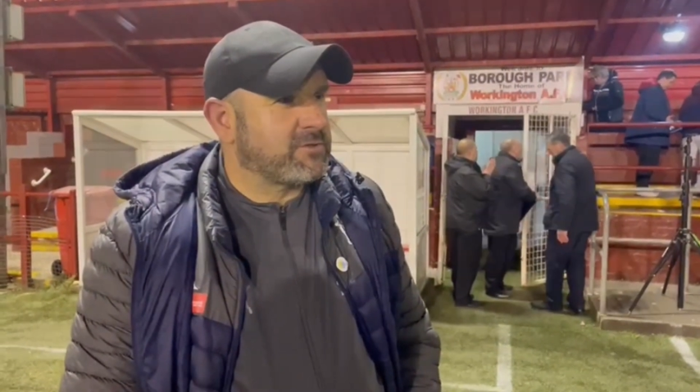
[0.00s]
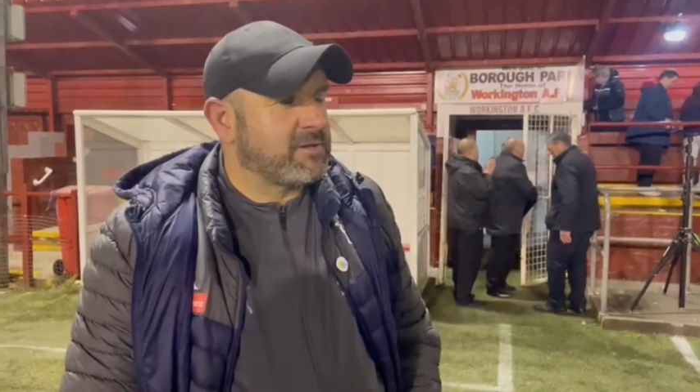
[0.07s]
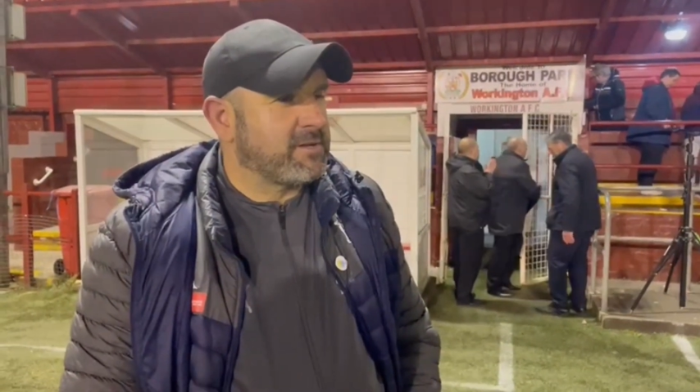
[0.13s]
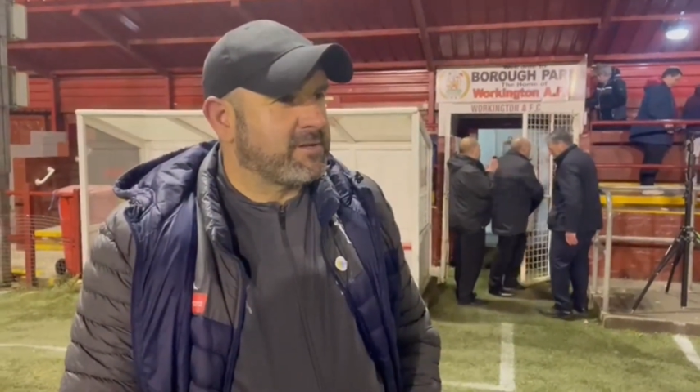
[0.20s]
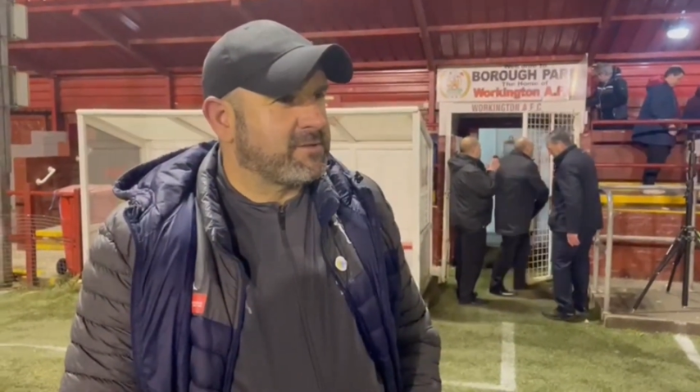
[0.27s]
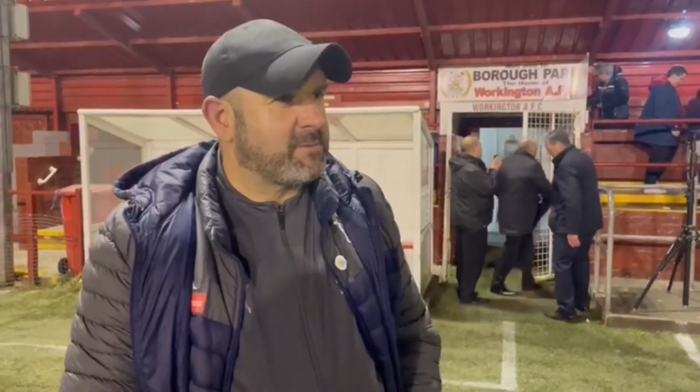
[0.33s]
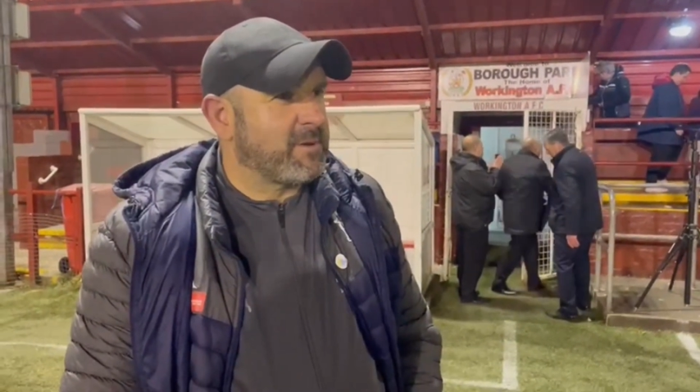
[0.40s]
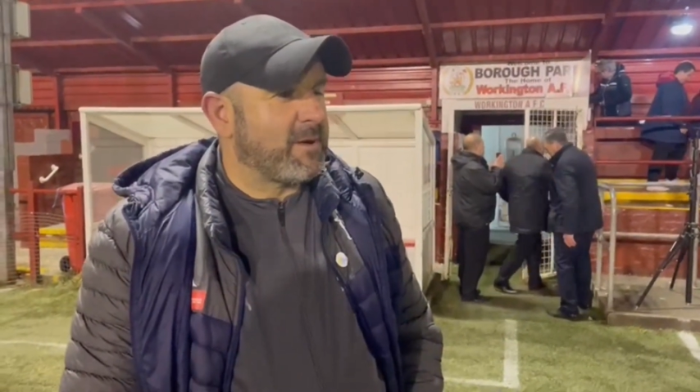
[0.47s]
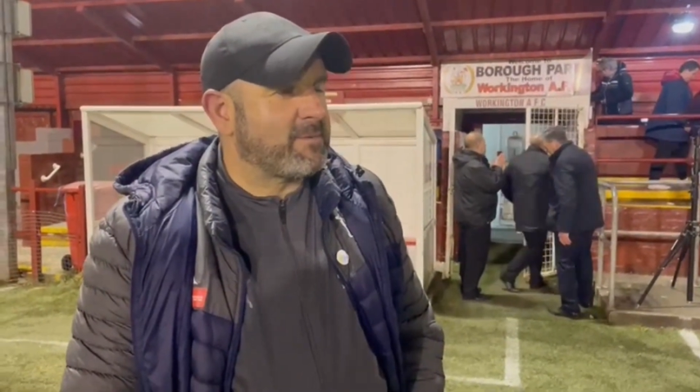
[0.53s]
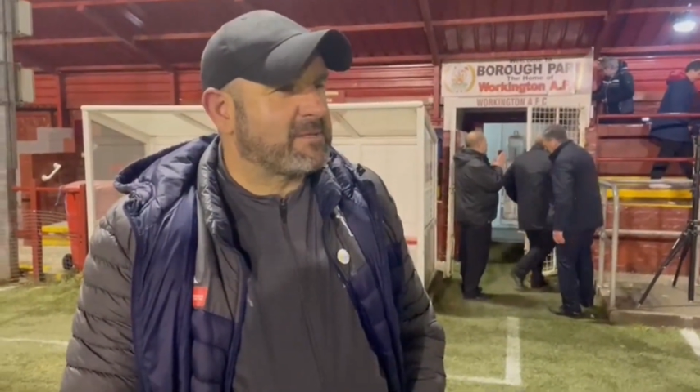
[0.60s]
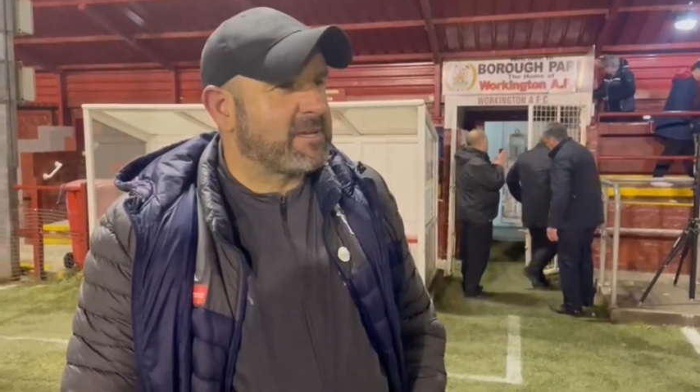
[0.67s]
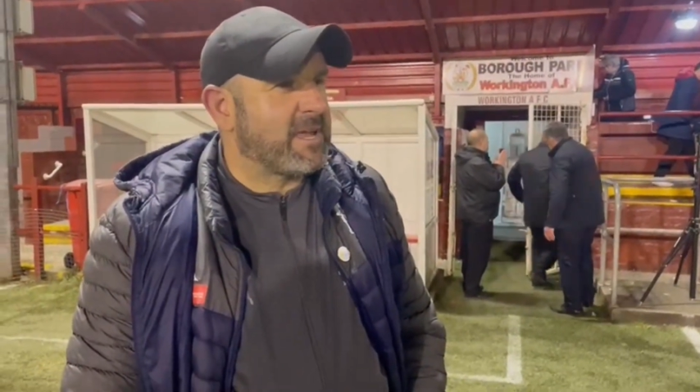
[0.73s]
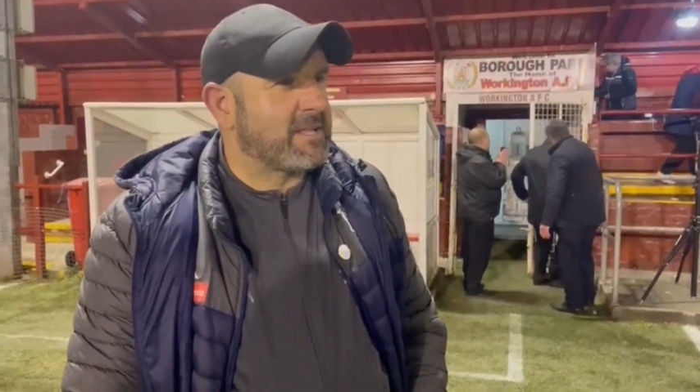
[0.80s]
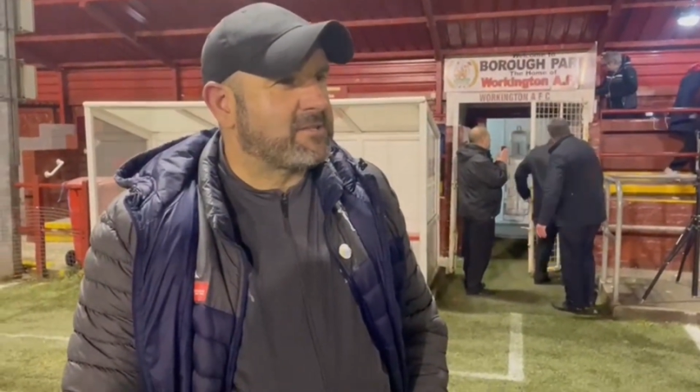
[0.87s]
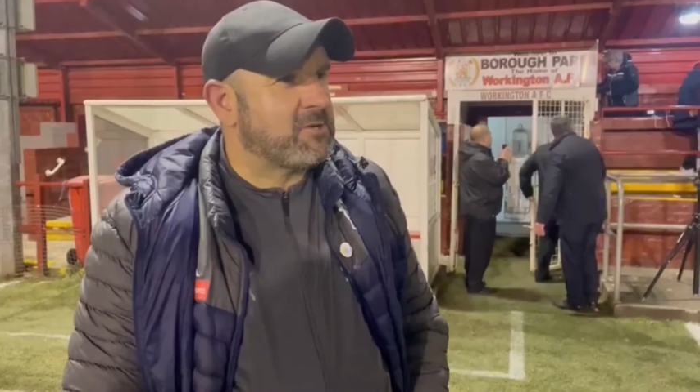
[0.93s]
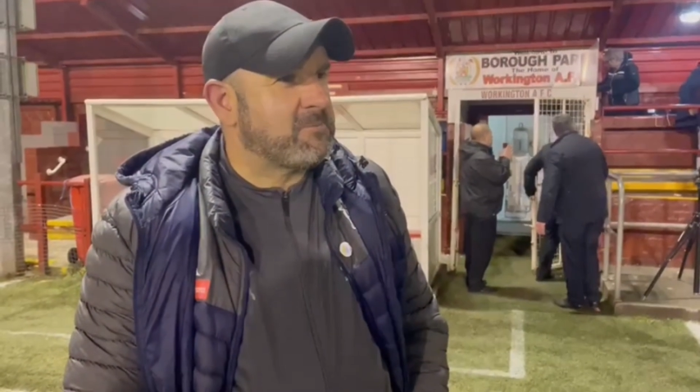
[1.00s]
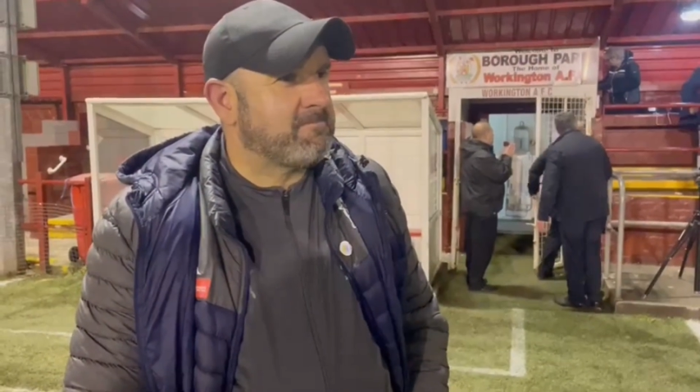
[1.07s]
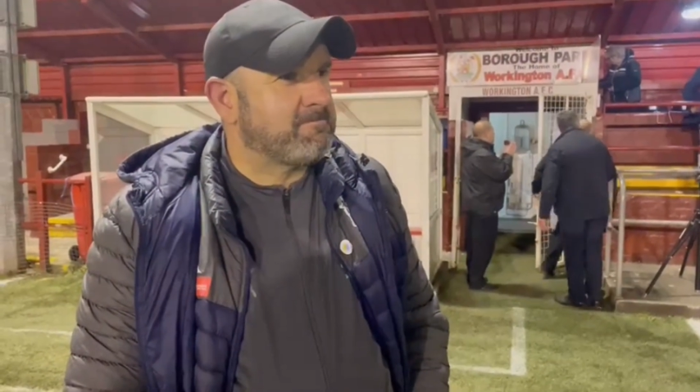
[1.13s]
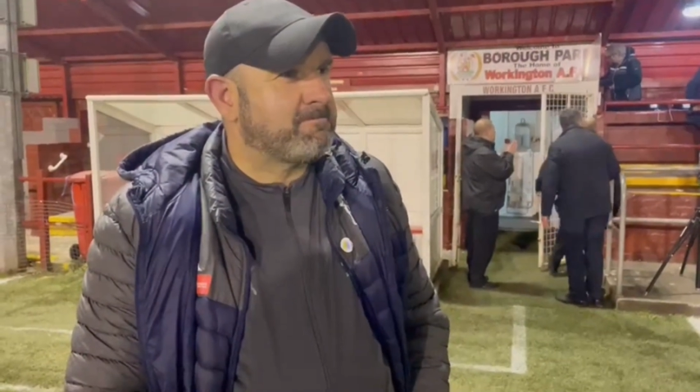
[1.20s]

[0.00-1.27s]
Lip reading: to be able to get to.